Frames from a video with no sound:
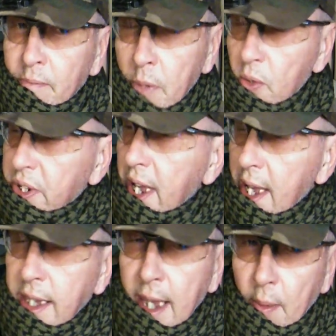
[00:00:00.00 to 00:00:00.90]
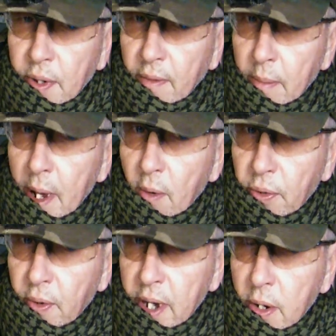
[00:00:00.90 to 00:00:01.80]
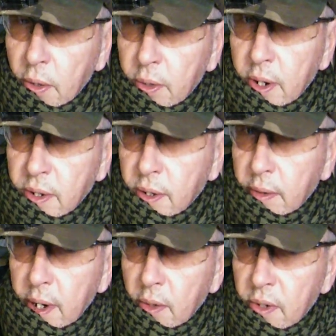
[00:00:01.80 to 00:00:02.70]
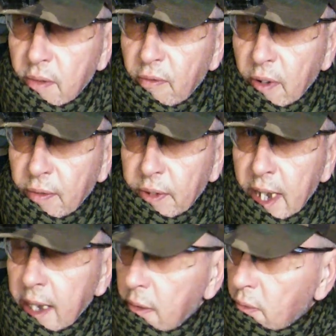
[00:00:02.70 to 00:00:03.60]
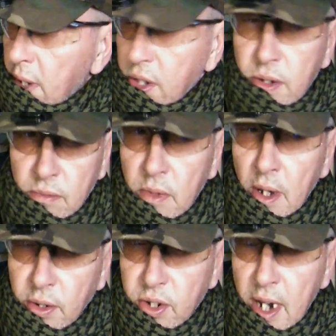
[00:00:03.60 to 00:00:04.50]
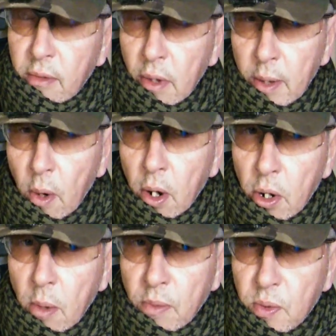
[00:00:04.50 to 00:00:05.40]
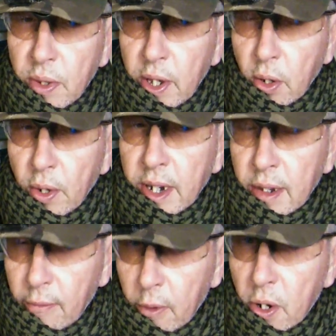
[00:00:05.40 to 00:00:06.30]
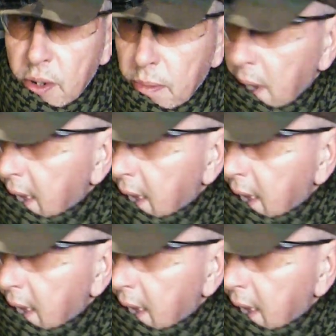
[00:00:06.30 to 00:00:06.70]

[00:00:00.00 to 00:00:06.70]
Most high caps have about 300 to 350, which are generally what comes with the gun in the first